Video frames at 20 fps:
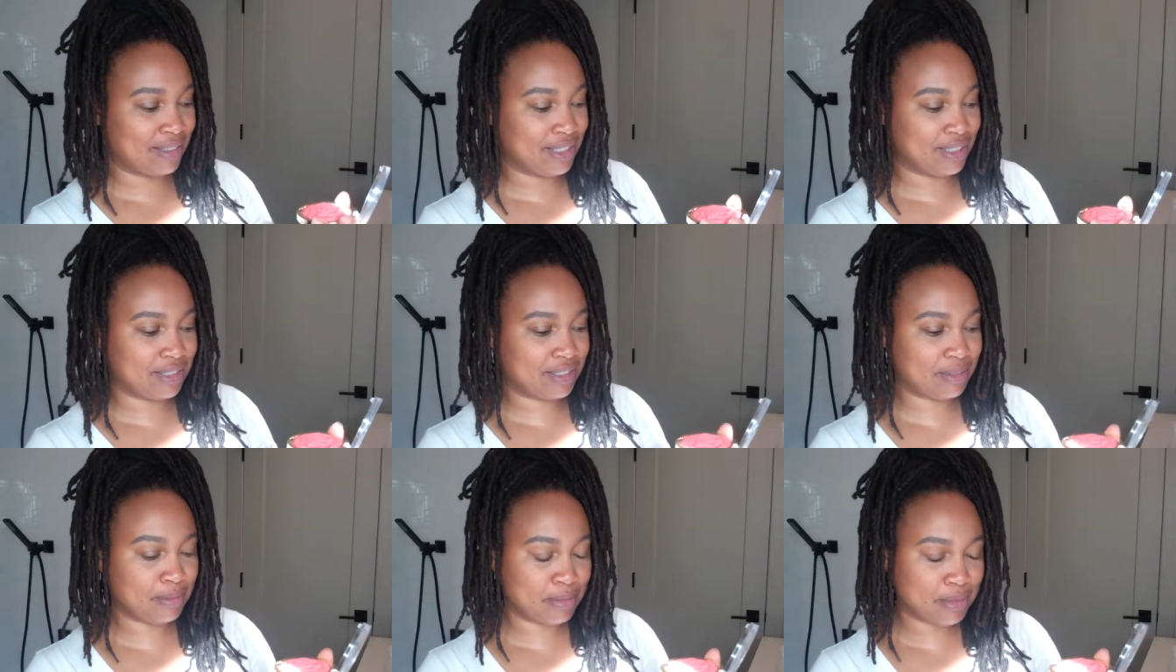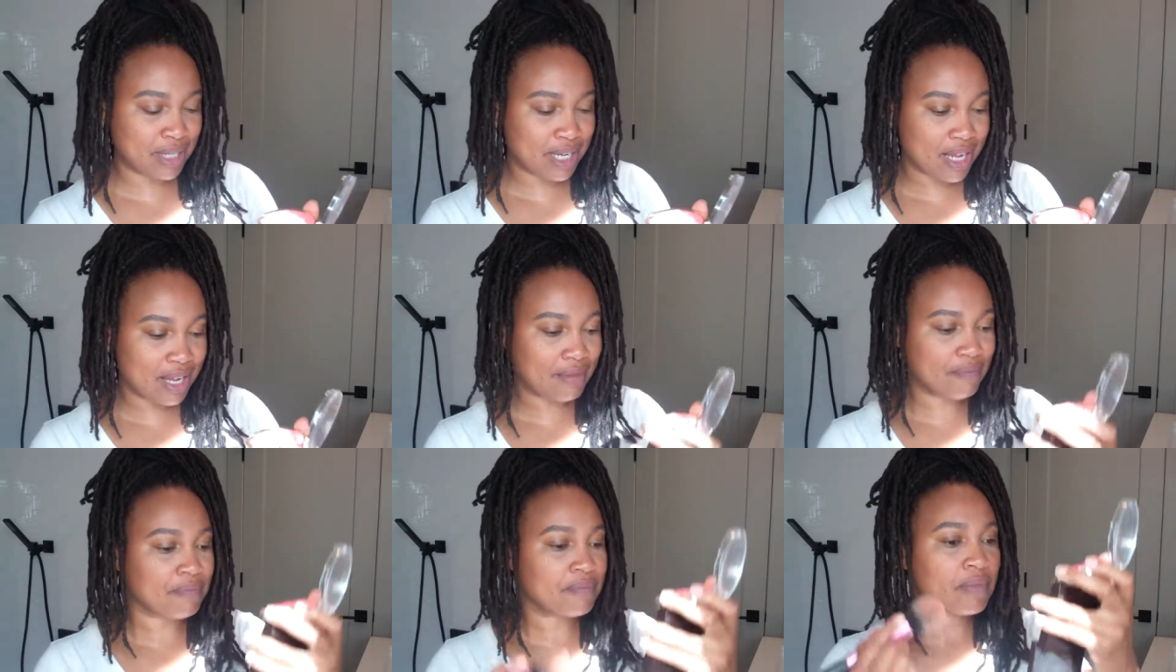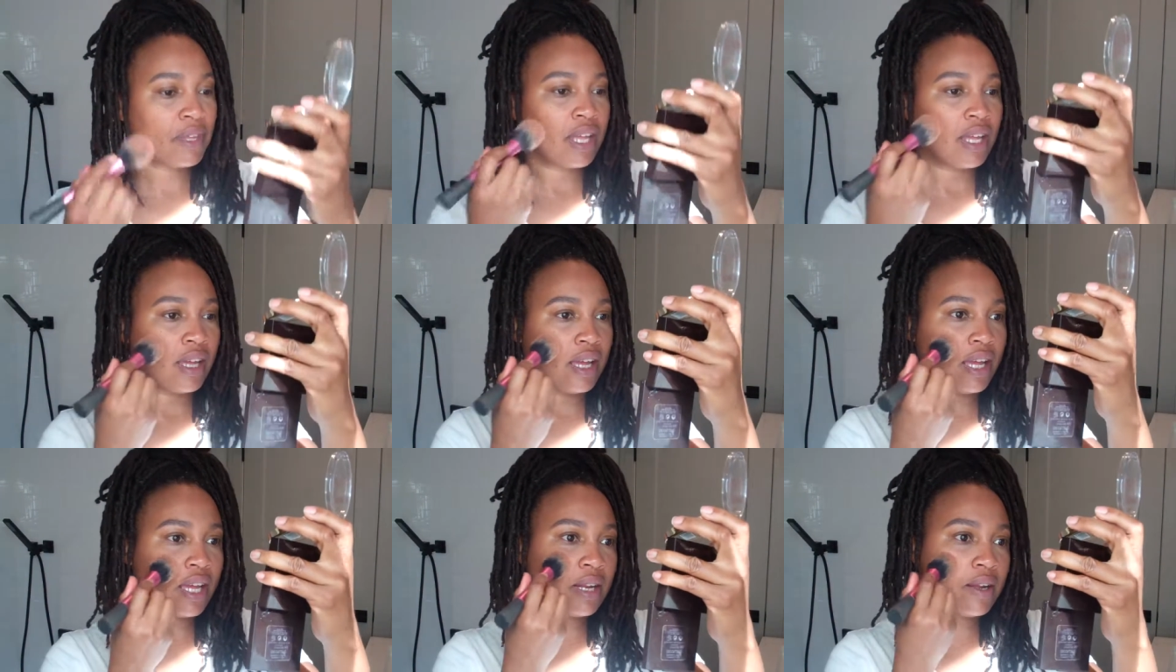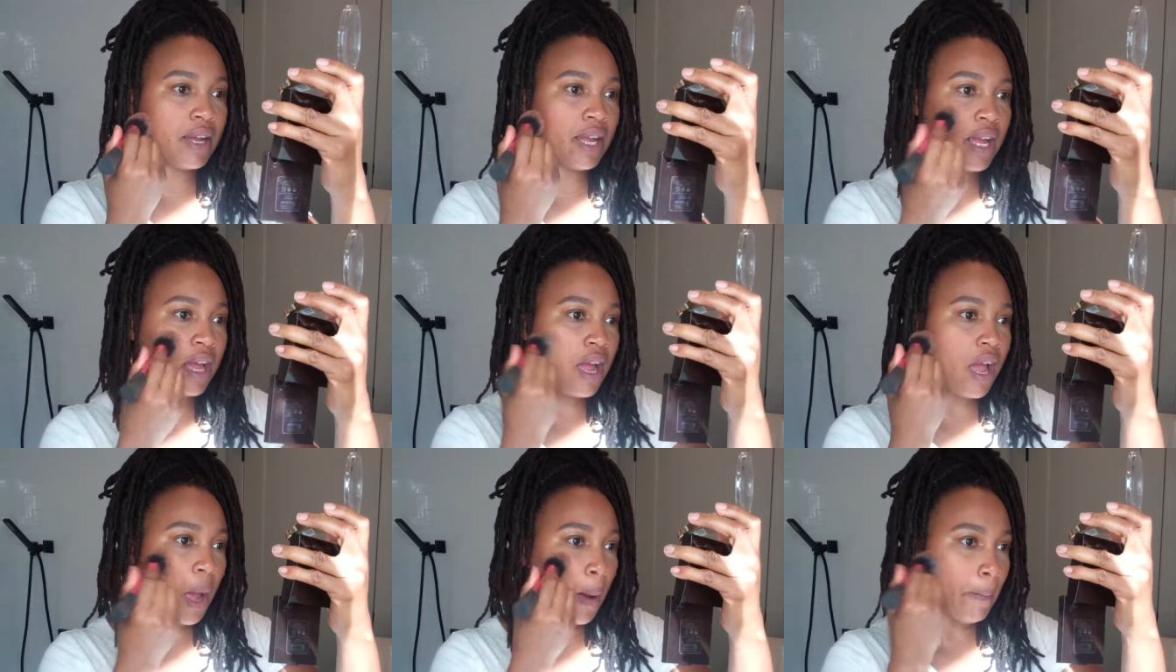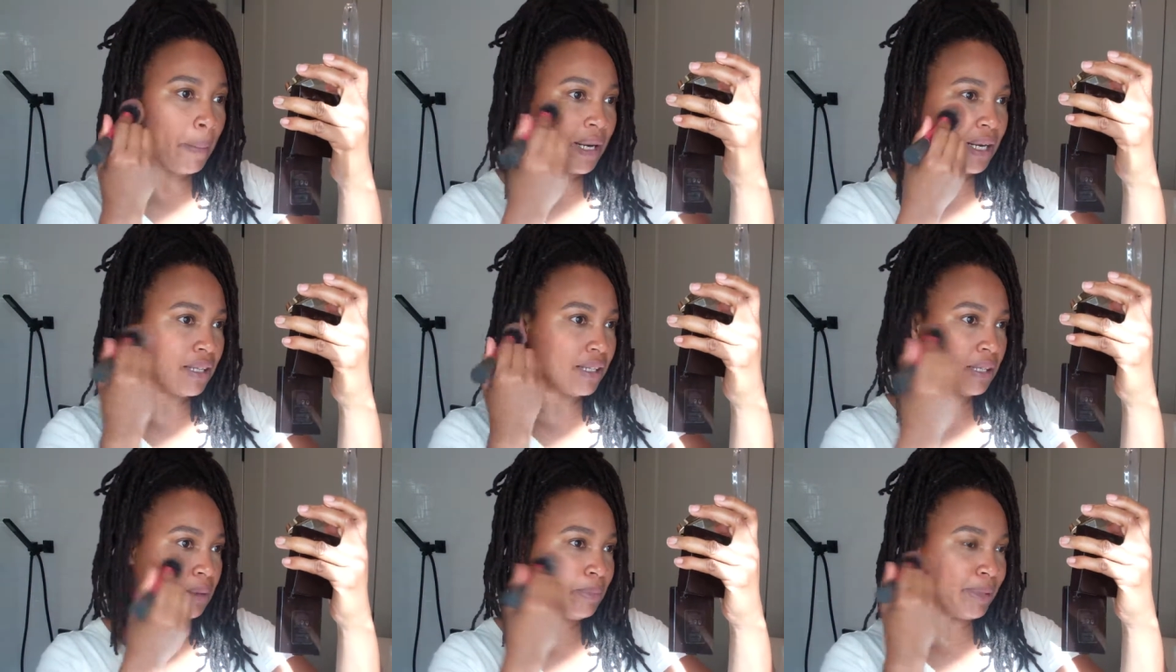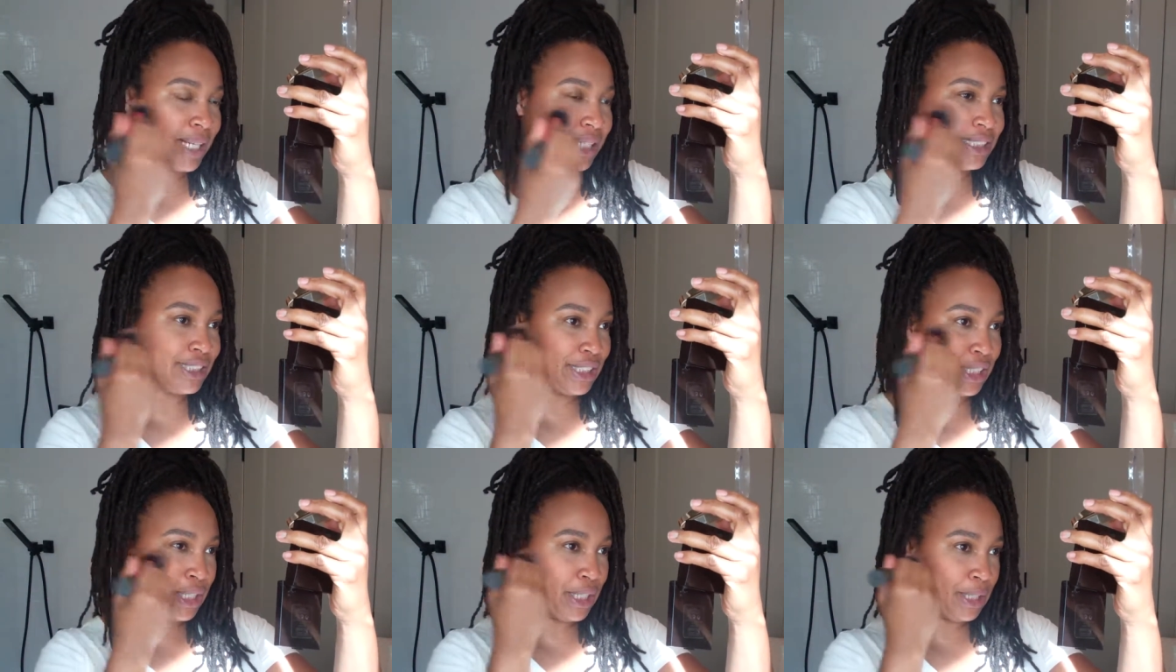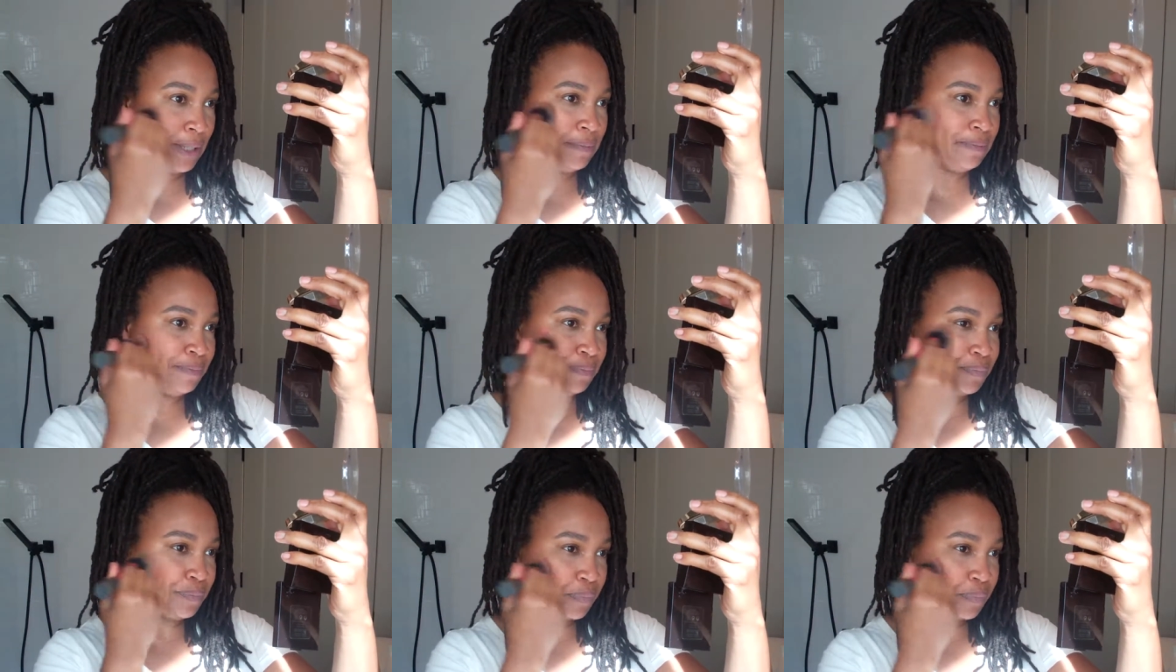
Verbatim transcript: It's so pretty. Yeah, put a little blush on.